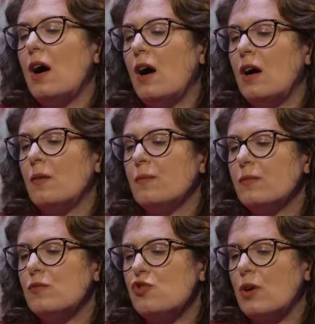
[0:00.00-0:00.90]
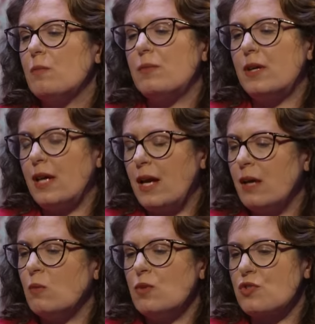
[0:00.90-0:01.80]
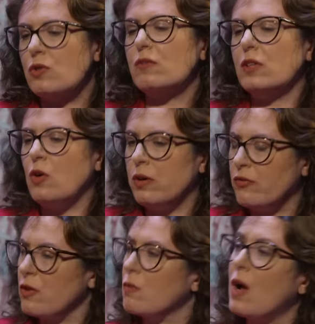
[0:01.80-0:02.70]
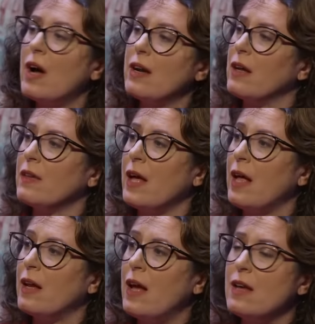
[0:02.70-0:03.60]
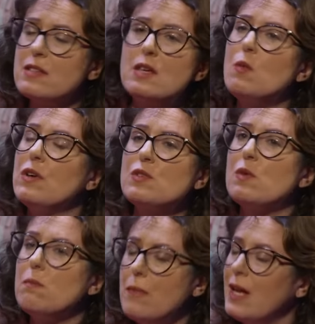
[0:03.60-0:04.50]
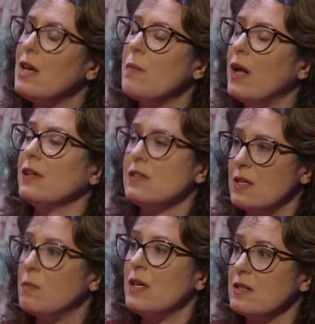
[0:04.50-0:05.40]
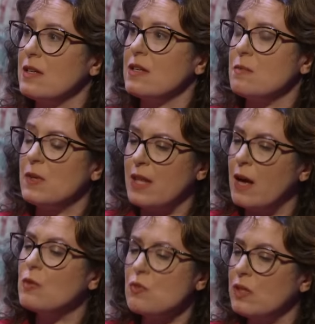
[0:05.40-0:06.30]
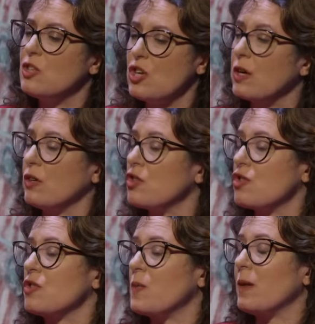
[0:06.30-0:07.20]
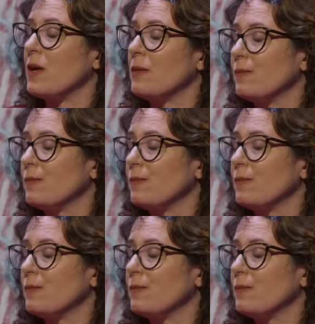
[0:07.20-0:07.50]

Um, Trump again was sort of along for the ride on that, as he was with many policy pieces, but that was really Jared Kushner's baby.